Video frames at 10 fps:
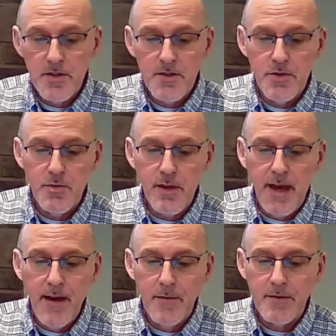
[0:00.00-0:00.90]
to
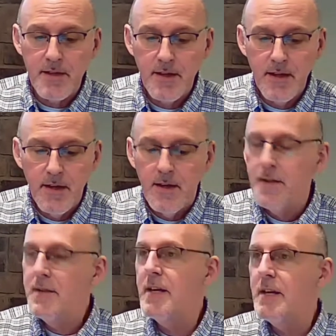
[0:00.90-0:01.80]
count
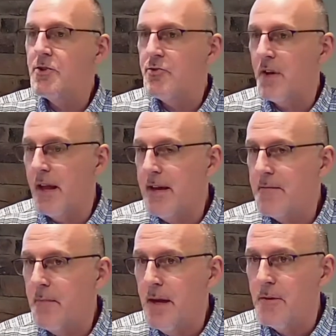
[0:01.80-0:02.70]
the Israelite
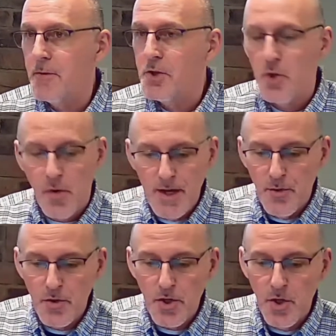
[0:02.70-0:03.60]
males who were
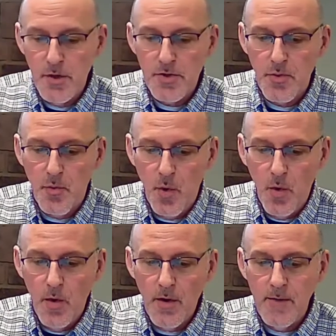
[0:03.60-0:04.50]
able to go into
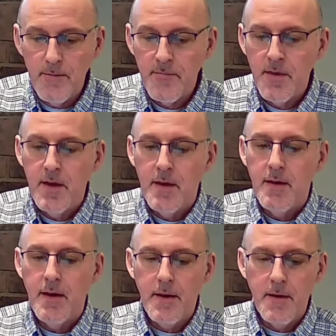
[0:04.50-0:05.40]
war.
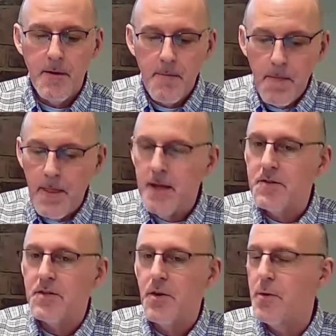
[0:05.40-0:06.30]
And
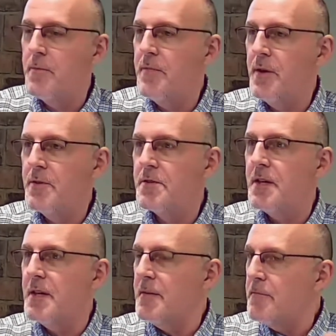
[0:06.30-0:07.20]
so
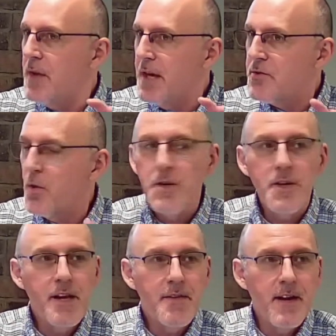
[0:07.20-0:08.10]
that's where you
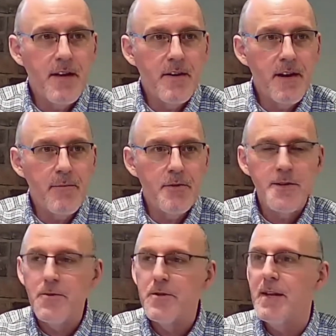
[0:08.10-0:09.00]
get that number.
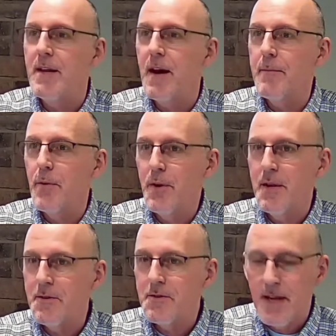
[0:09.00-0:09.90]
There's the
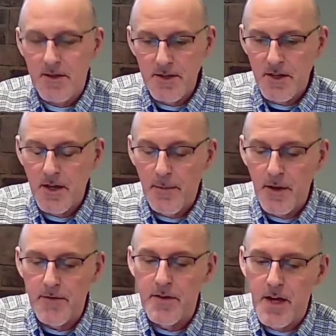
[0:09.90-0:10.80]
numbering. There's actually a
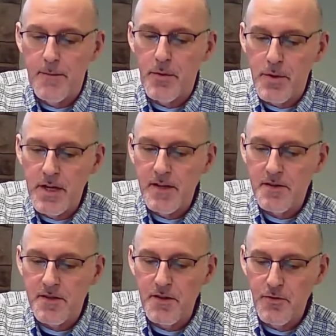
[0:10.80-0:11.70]
couple of
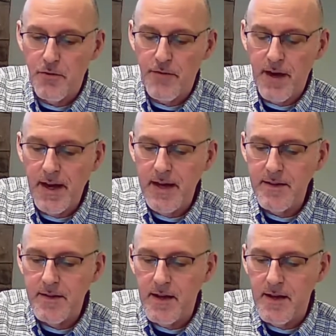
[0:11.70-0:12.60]
numberings you'll
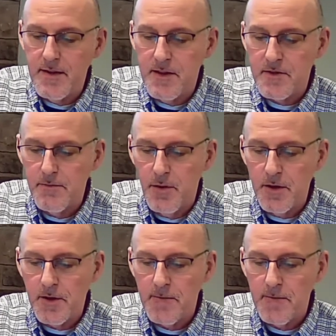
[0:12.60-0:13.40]
find in this book.